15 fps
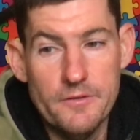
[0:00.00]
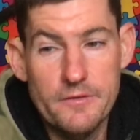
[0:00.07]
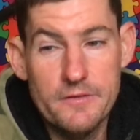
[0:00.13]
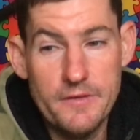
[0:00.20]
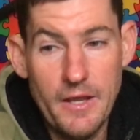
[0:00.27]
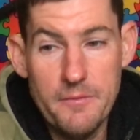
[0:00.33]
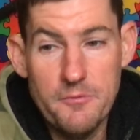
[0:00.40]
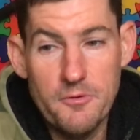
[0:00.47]

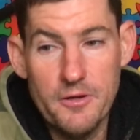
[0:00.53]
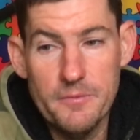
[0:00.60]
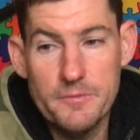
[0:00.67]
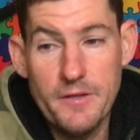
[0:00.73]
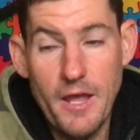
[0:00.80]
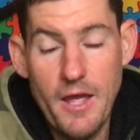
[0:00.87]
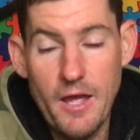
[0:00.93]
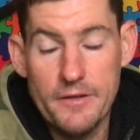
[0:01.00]
Same grip,
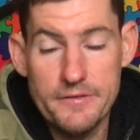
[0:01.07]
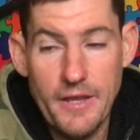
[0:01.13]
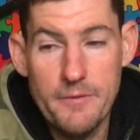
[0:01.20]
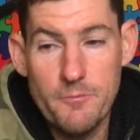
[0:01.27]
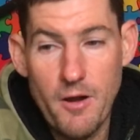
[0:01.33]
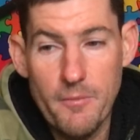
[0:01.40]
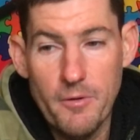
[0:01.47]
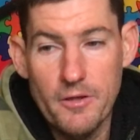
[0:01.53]
same
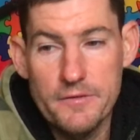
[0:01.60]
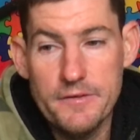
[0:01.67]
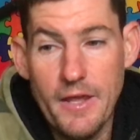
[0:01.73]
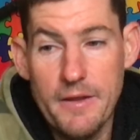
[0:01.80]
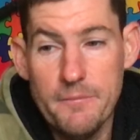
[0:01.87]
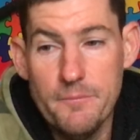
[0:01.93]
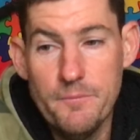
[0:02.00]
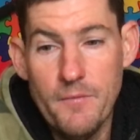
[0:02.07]
rubber,
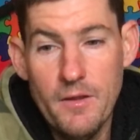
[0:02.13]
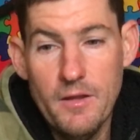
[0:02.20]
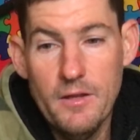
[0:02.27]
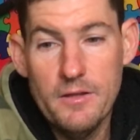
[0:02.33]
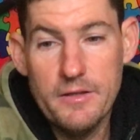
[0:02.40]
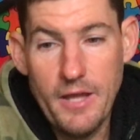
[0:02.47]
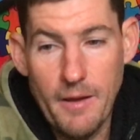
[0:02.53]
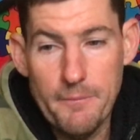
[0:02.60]
same
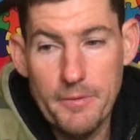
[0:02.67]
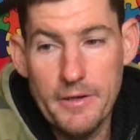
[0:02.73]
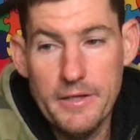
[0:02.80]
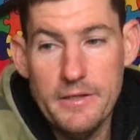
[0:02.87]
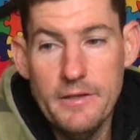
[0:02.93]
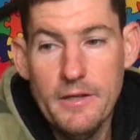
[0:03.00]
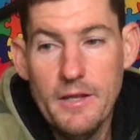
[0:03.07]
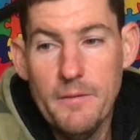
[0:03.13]

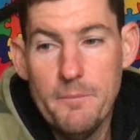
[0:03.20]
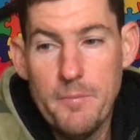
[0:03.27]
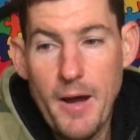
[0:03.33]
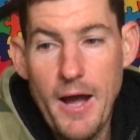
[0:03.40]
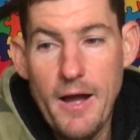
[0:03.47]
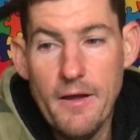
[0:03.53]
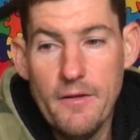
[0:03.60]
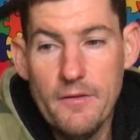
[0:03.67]
company,
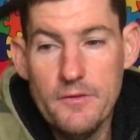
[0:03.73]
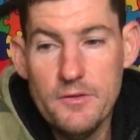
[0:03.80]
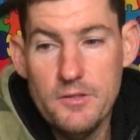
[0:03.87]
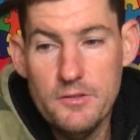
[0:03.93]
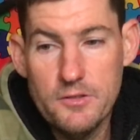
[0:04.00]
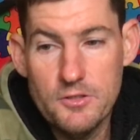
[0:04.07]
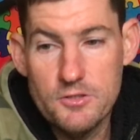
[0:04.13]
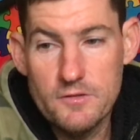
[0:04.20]
but you
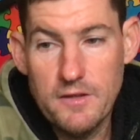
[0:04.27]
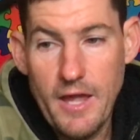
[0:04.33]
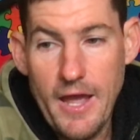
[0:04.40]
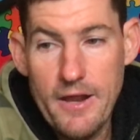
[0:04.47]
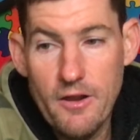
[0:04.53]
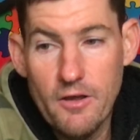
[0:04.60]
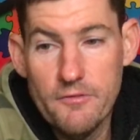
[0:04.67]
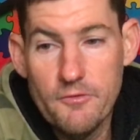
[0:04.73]
can just lay
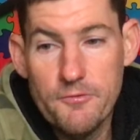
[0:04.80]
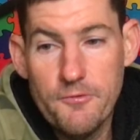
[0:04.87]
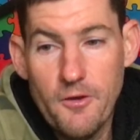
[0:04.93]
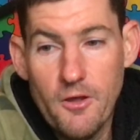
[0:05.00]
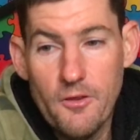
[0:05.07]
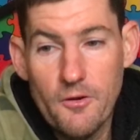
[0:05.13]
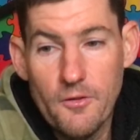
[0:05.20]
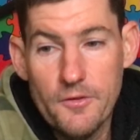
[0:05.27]
it over
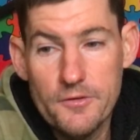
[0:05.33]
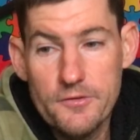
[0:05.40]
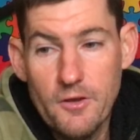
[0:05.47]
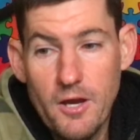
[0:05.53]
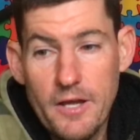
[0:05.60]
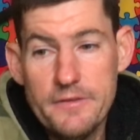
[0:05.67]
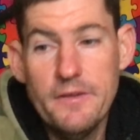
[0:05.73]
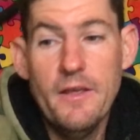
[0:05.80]
further on the
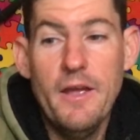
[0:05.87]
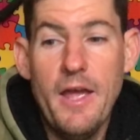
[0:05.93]
sides.